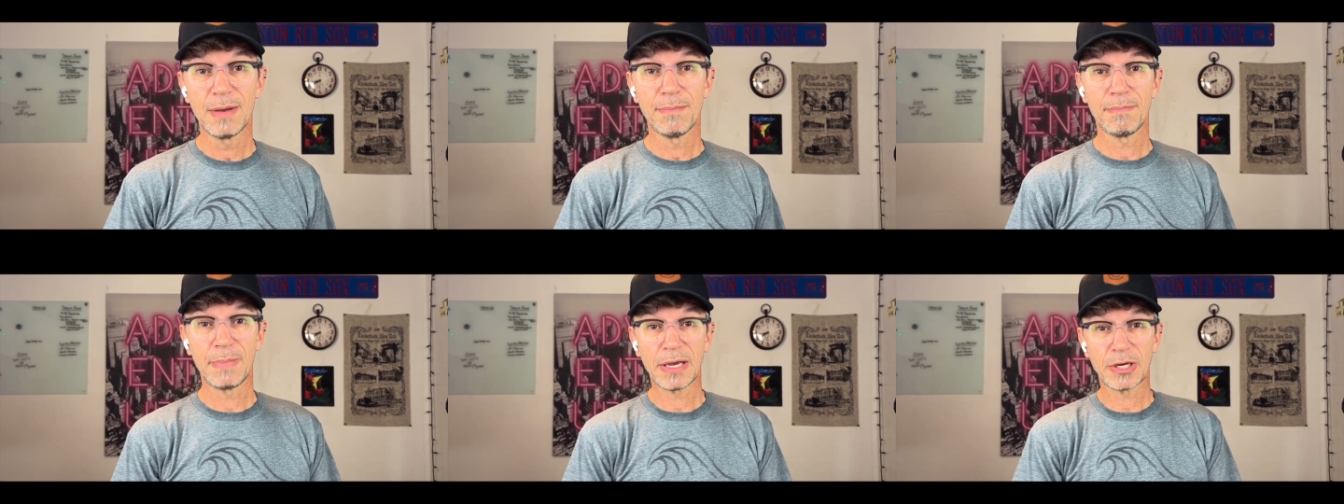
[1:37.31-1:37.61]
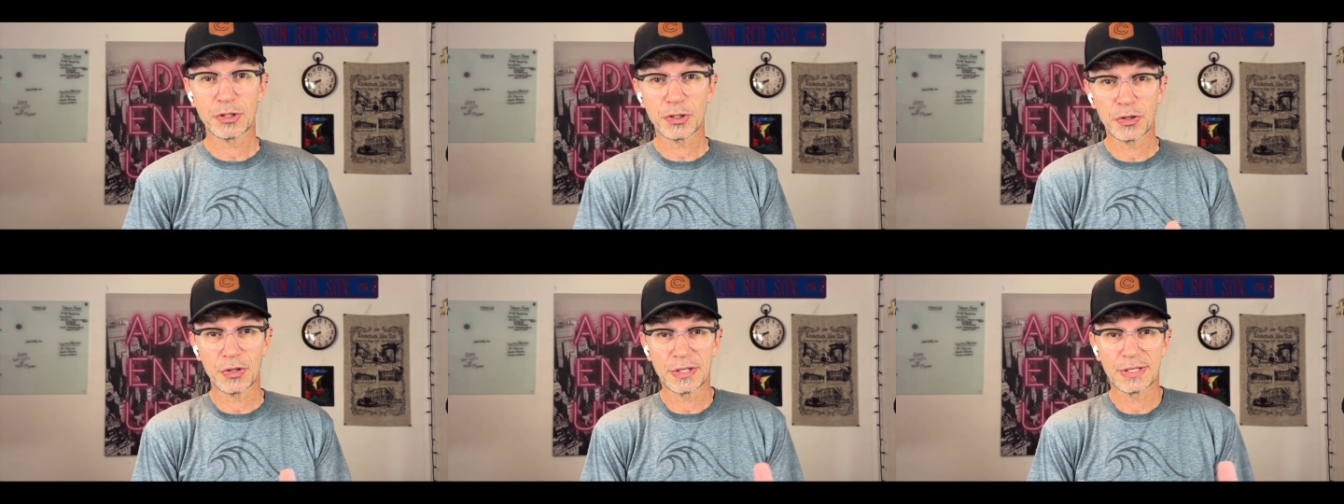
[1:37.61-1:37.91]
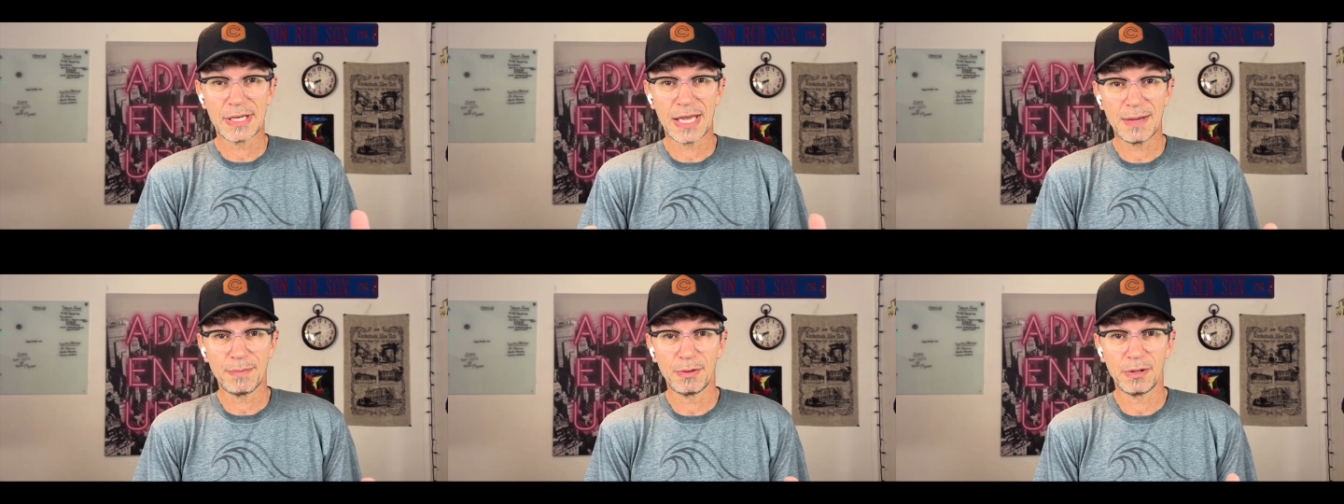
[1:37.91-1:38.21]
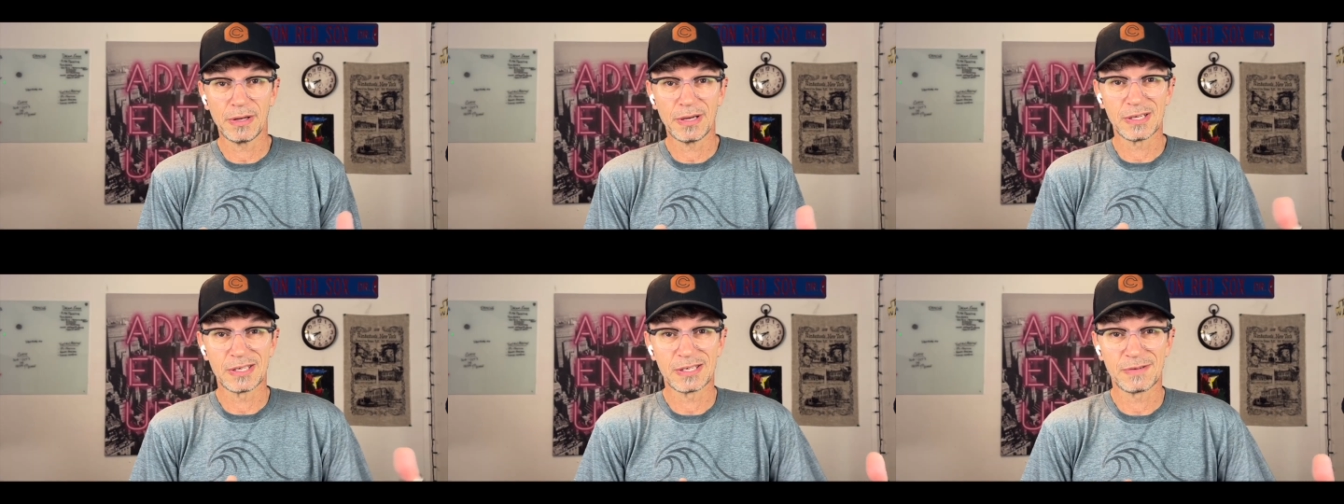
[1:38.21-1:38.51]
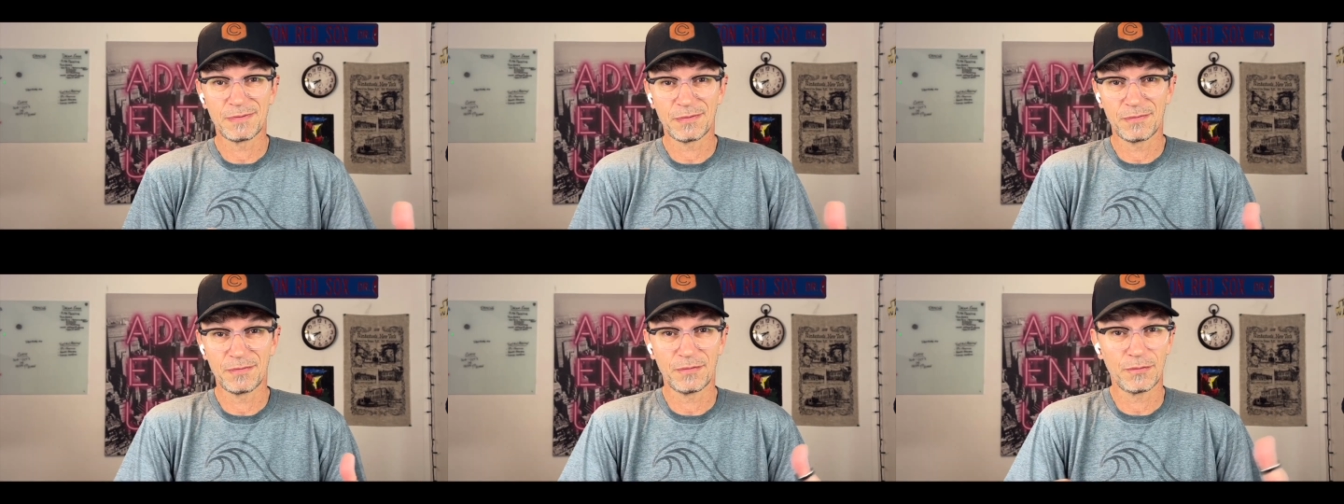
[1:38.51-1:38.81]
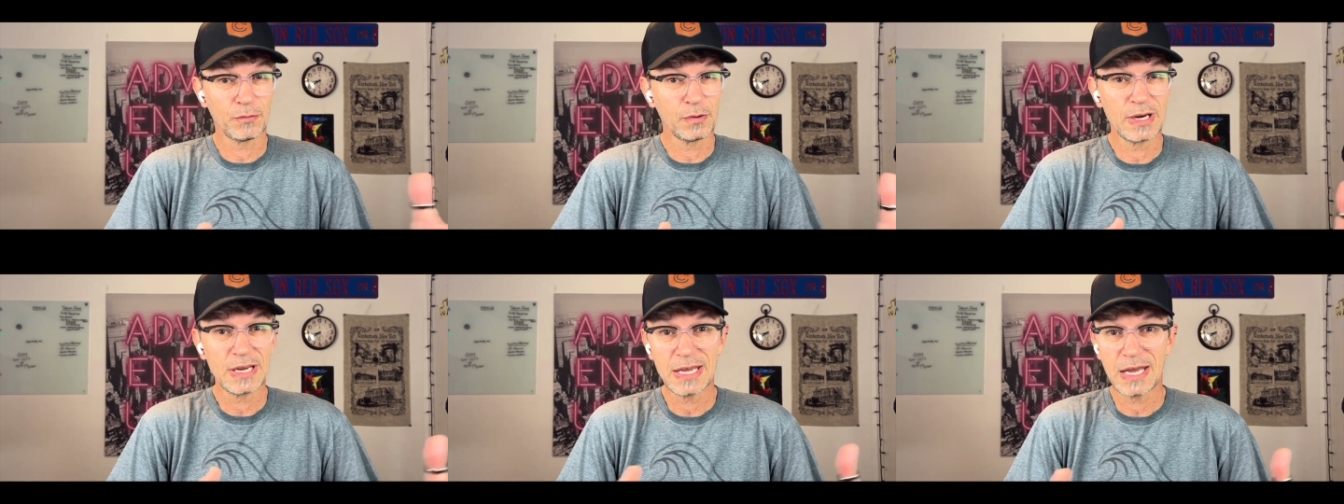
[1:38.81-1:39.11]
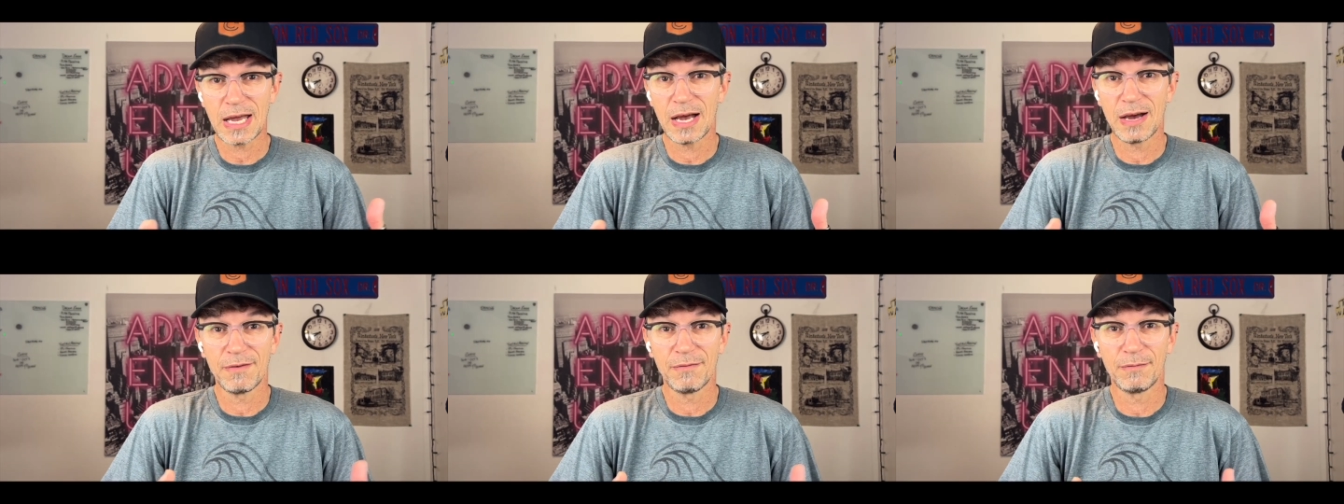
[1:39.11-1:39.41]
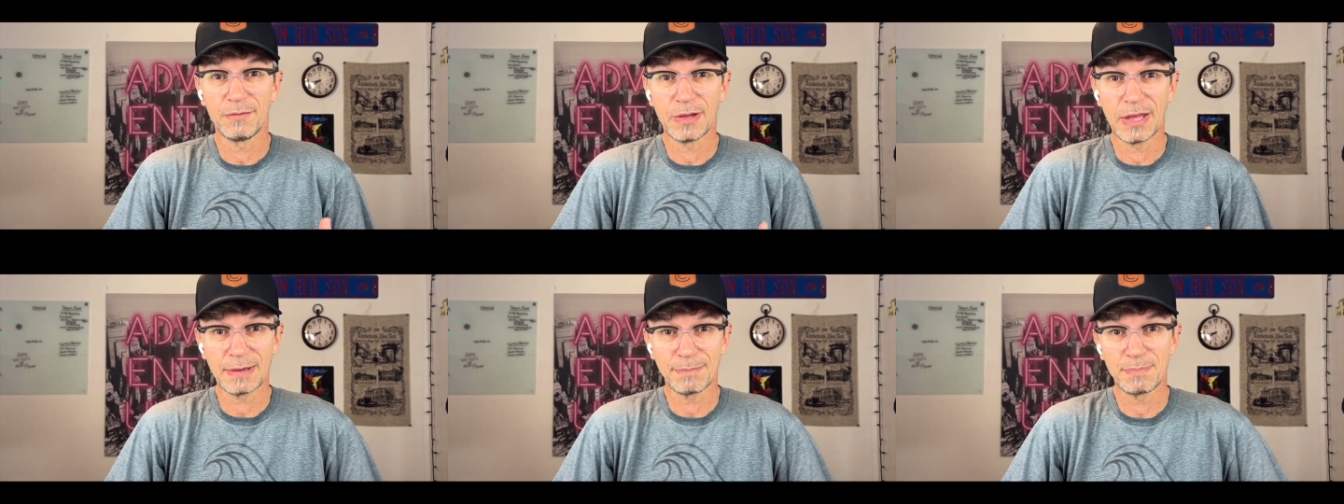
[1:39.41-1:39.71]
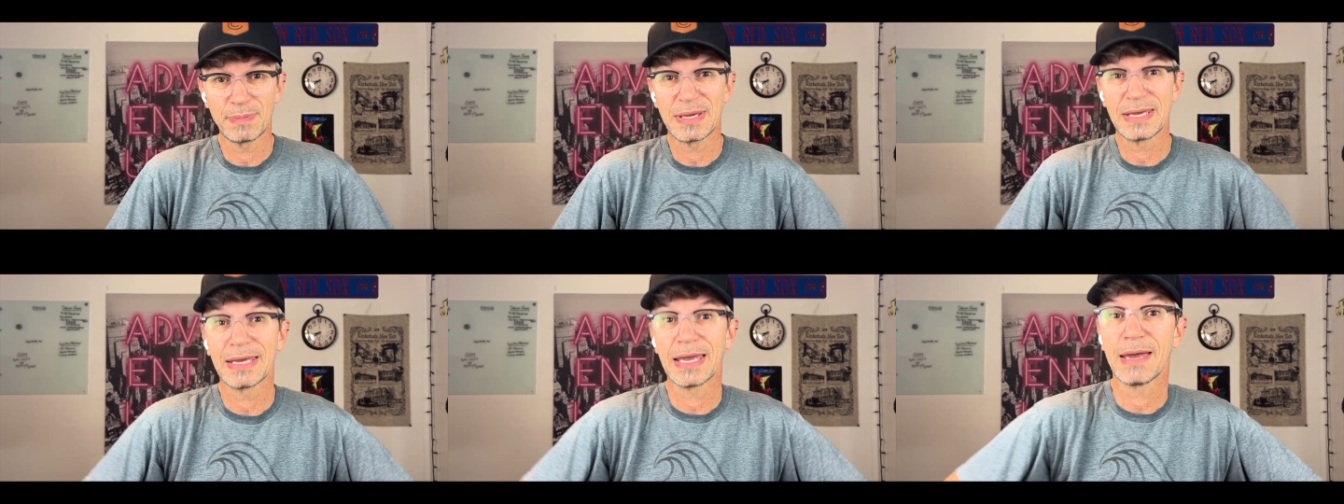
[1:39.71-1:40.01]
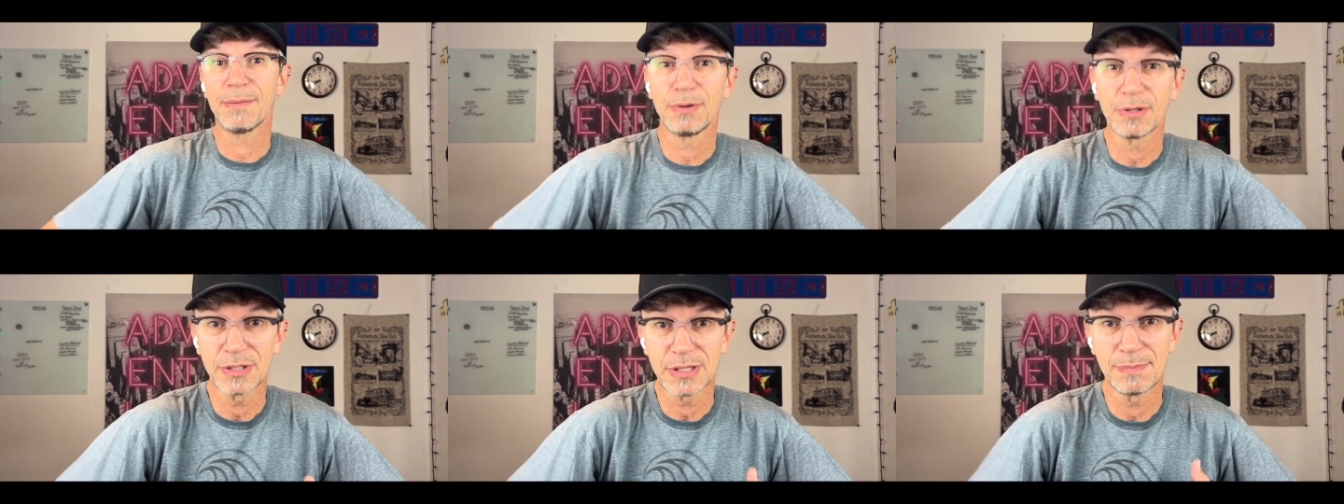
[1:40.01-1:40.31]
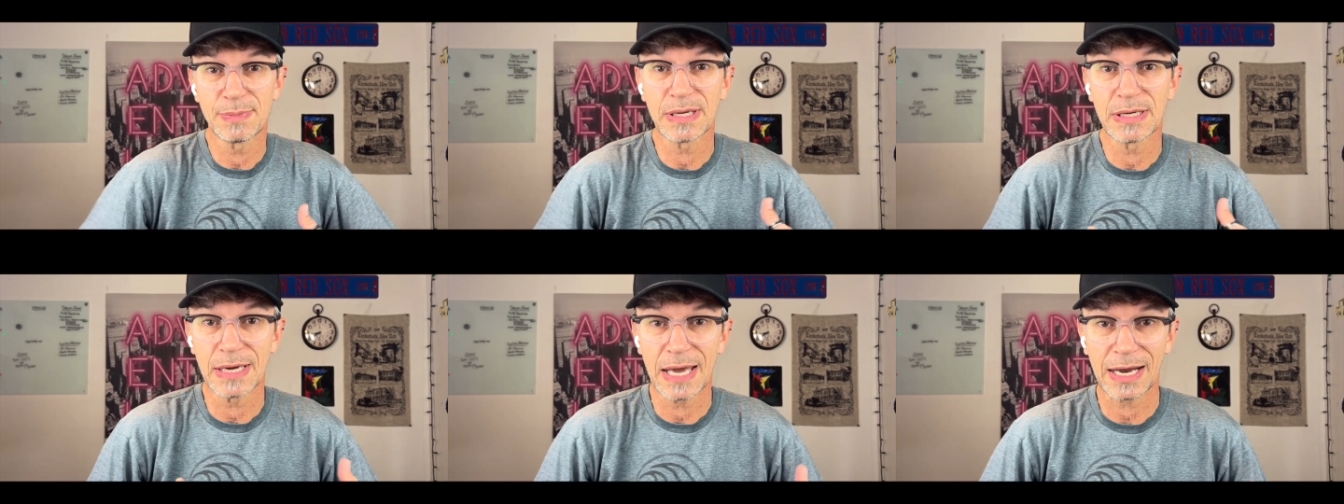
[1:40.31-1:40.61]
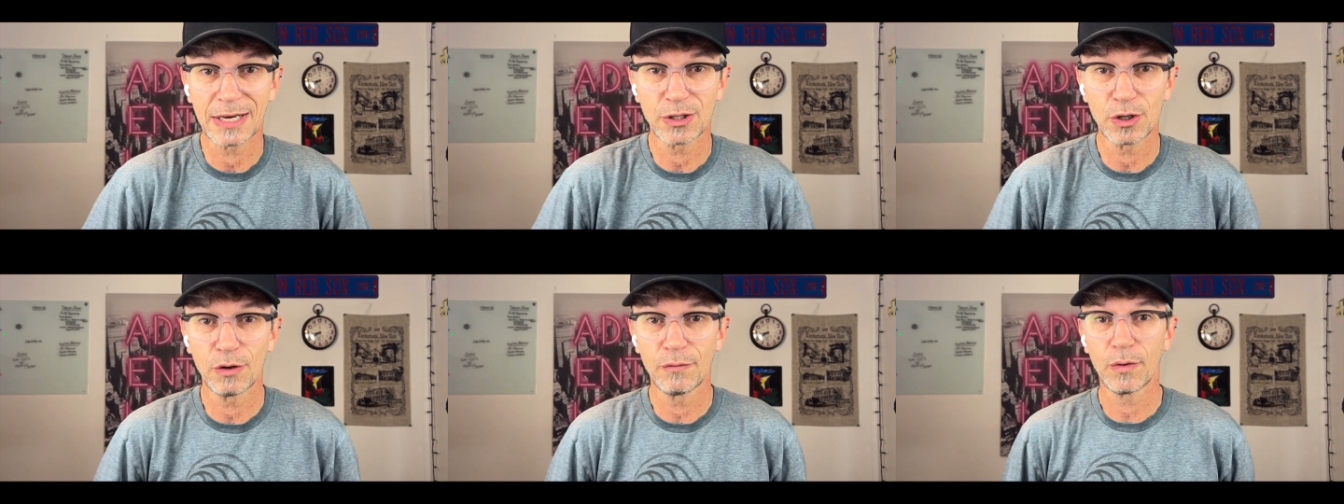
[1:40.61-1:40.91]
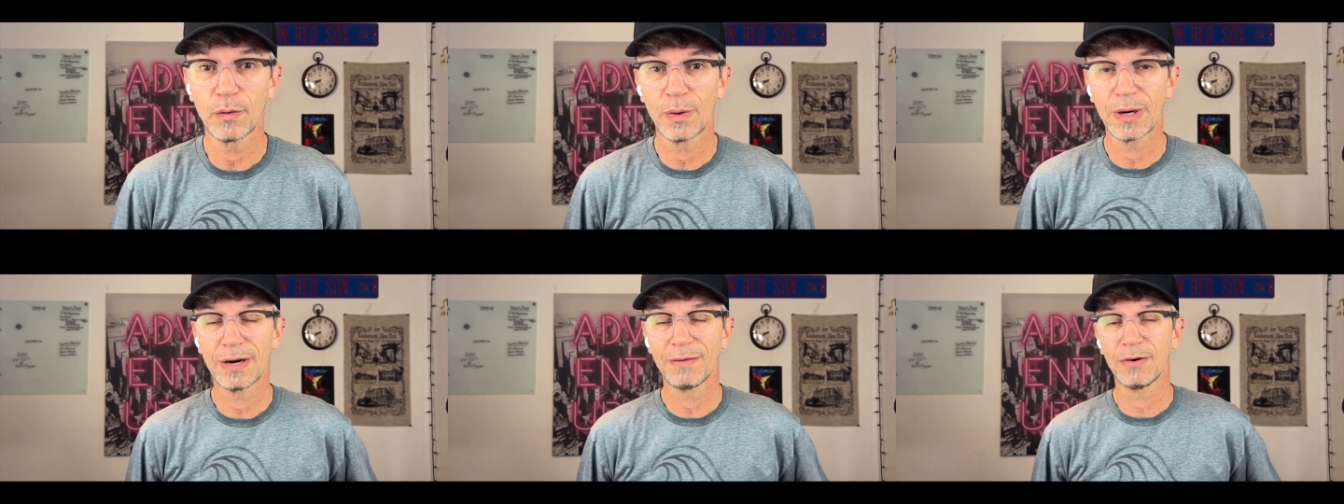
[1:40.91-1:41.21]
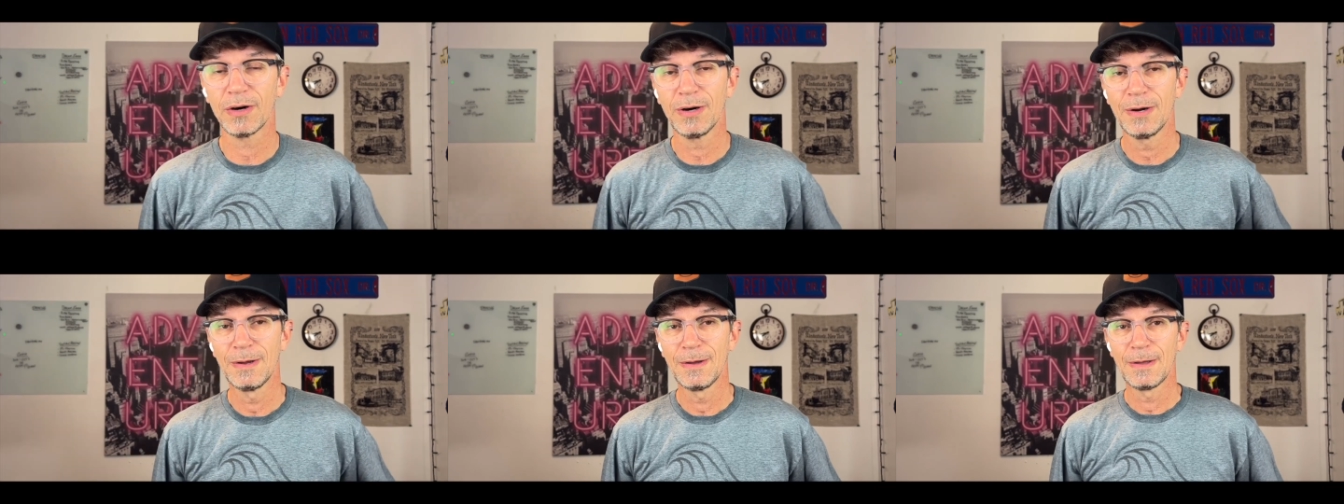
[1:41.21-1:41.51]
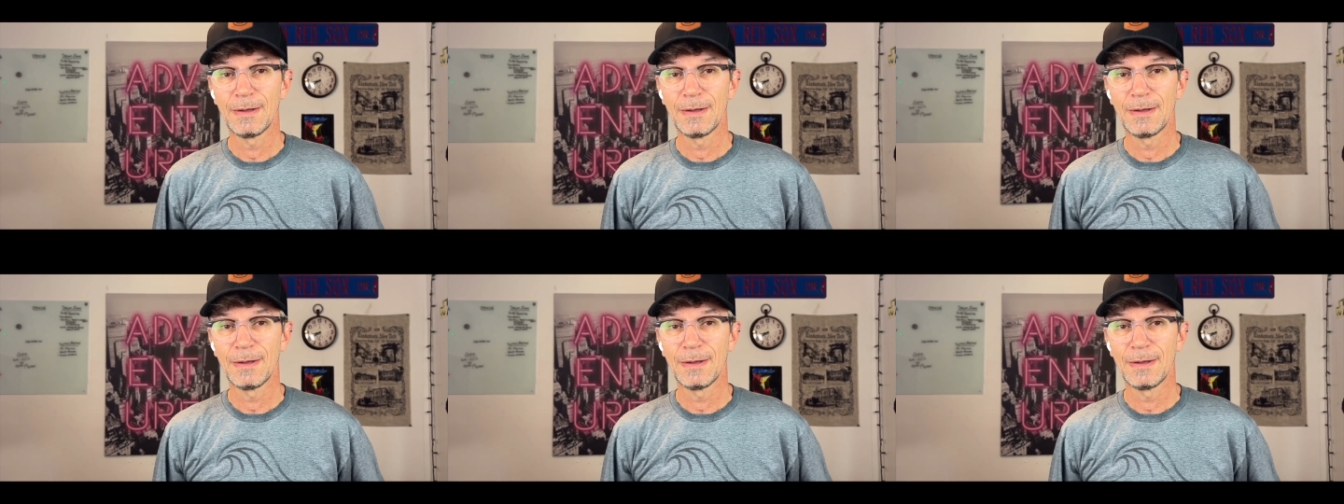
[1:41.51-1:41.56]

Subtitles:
Make sure the table is free of like being able to be knocked over or whatever.